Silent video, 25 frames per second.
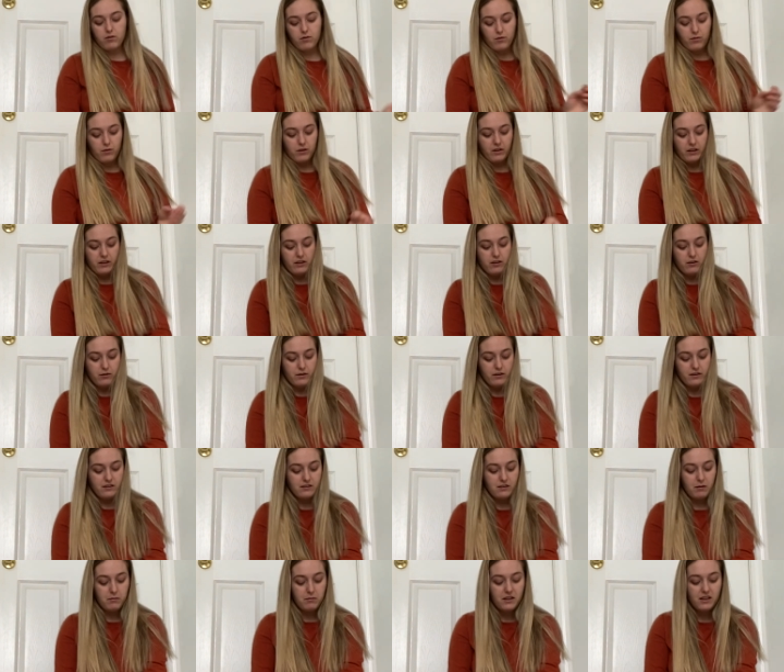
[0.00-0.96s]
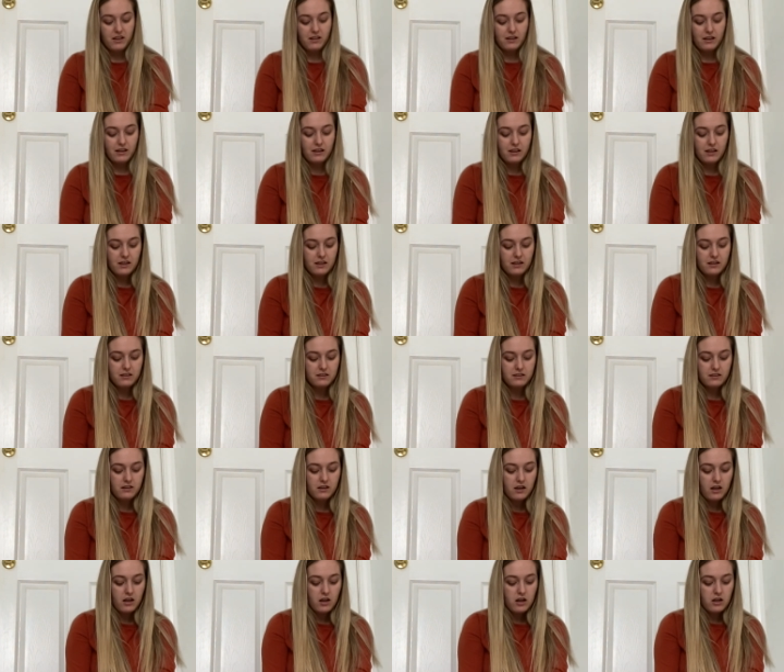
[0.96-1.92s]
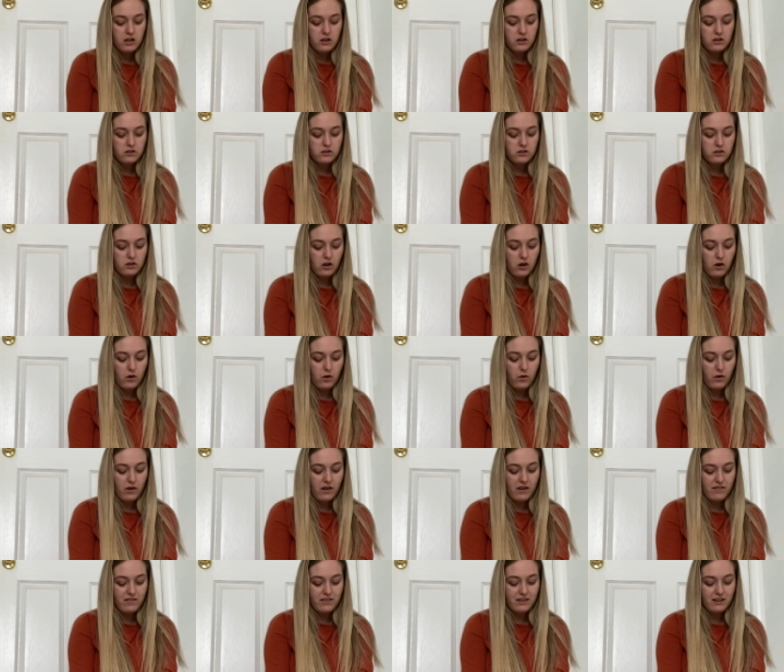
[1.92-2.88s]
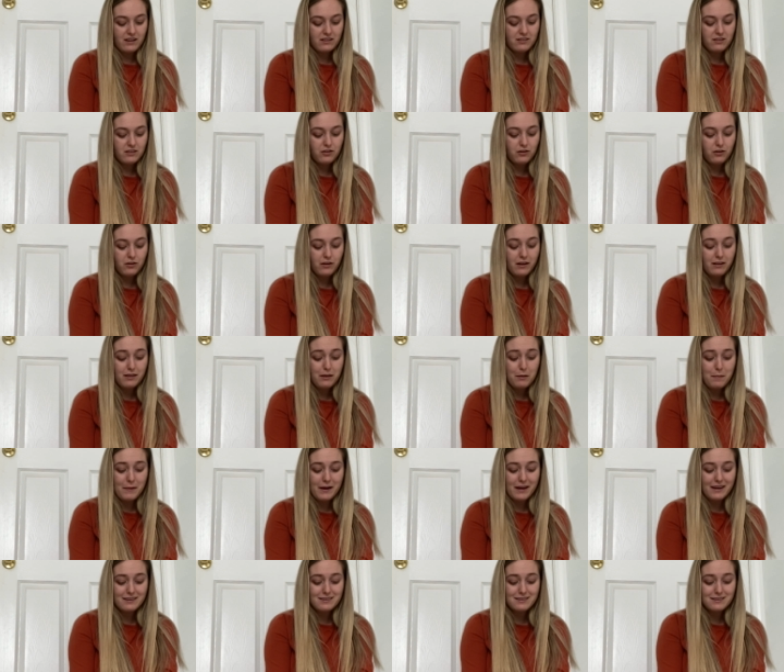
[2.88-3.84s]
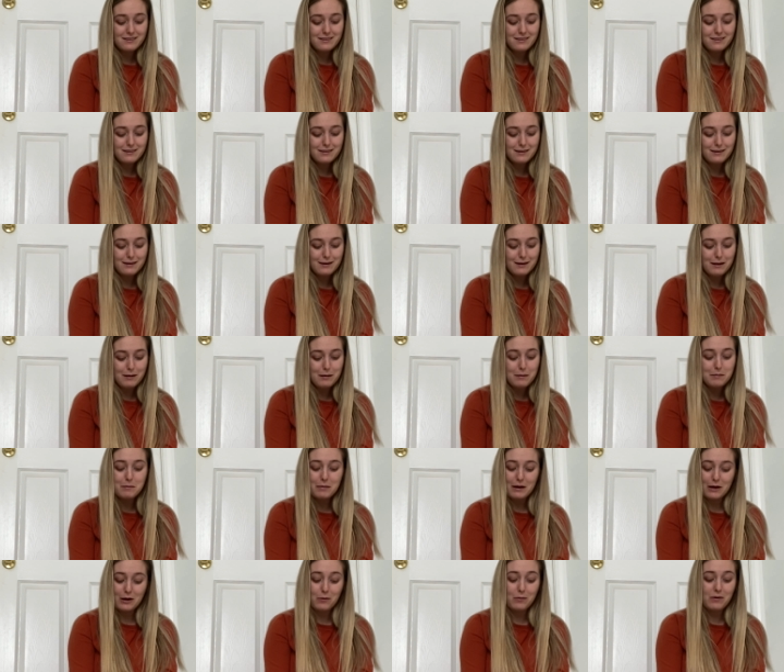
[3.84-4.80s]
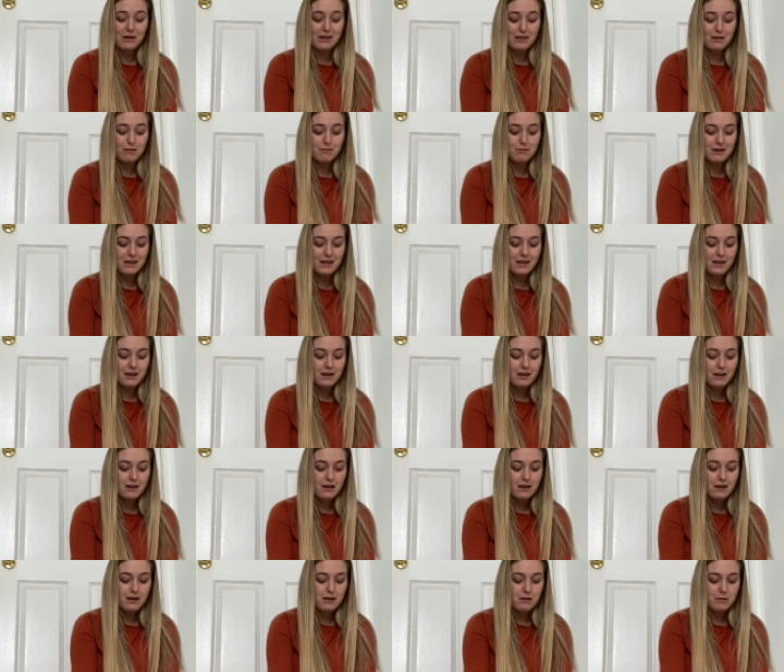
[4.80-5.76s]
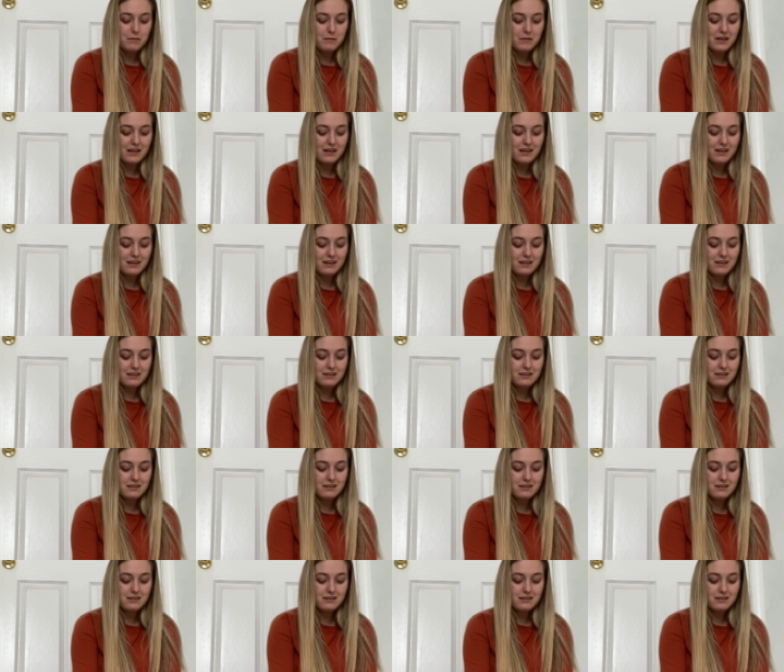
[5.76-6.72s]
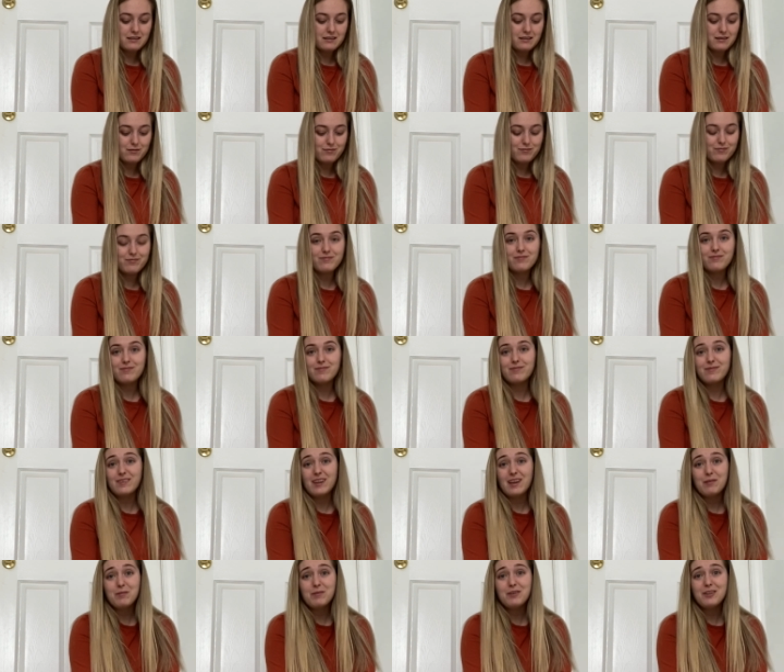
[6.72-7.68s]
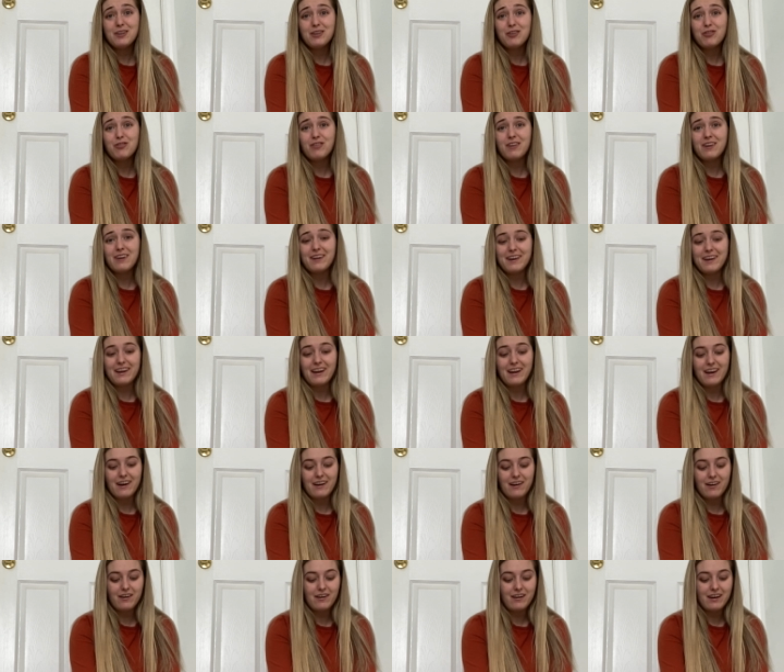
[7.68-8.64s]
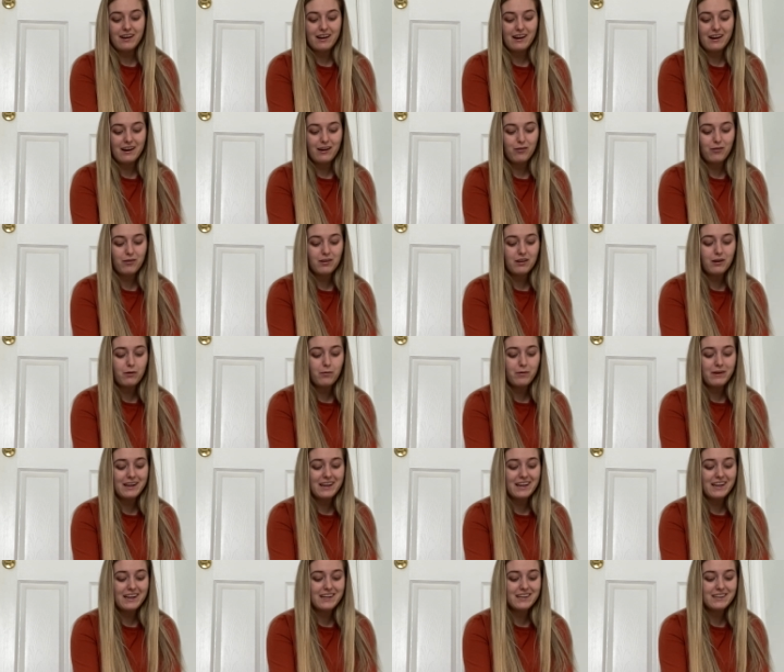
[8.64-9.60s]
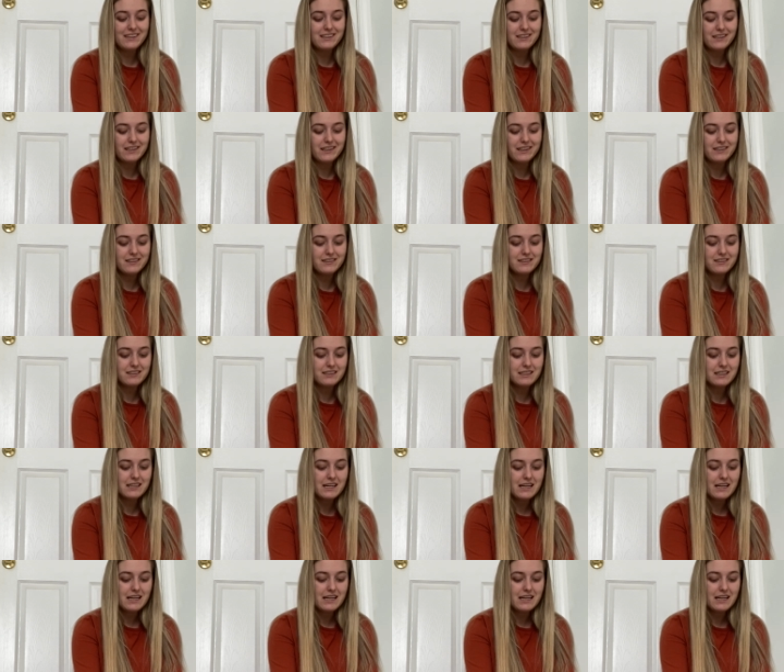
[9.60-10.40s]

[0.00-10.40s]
really doing something like this. So if it doesn't turn out the best, bear with me, because I'm really trying here and I really want to get into this.